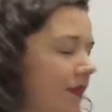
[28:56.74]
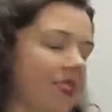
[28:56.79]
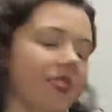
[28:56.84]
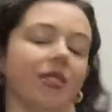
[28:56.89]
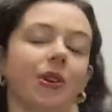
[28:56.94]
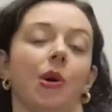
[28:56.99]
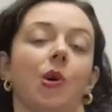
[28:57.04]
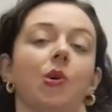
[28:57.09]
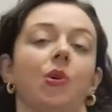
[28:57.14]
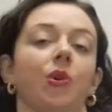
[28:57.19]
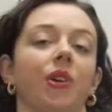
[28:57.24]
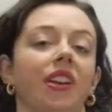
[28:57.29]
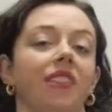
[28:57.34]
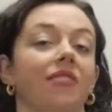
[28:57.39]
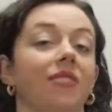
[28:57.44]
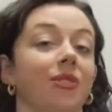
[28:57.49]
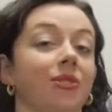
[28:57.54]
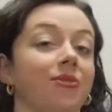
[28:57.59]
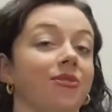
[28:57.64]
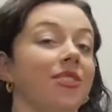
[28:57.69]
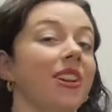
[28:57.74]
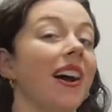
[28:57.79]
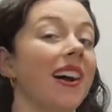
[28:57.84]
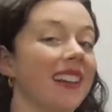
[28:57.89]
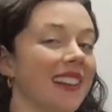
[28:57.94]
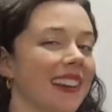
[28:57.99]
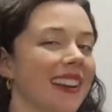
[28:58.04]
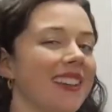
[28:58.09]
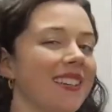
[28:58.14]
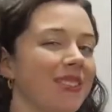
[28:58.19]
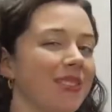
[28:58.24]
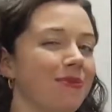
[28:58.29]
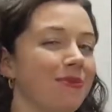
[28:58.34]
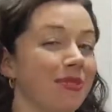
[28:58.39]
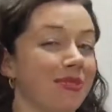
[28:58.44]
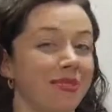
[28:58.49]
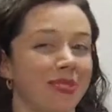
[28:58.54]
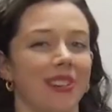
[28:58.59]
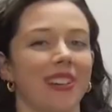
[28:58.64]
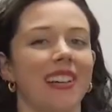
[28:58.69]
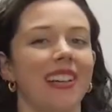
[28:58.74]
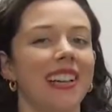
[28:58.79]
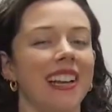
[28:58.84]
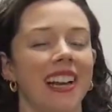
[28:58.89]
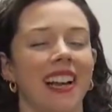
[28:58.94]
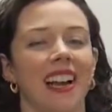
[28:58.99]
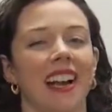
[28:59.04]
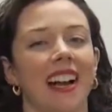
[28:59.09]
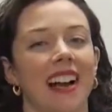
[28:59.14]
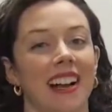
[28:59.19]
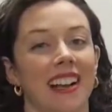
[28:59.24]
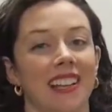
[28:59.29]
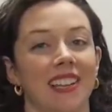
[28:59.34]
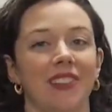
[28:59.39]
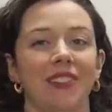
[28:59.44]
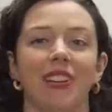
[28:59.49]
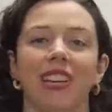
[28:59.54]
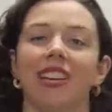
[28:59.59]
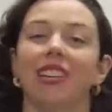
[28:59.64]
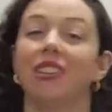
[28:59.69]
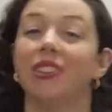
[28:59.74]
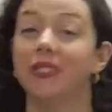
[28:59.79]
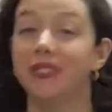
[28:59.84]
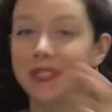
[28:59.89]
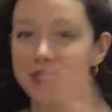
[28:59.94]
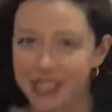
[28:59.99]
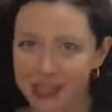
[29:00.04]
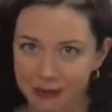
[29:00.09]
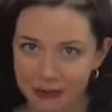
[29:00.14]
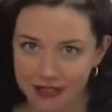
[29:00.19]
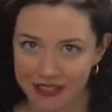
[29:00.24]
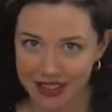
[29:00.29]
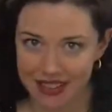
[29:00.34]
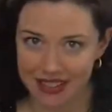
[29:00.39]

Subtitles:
so if you've taught A2 before, you can use some of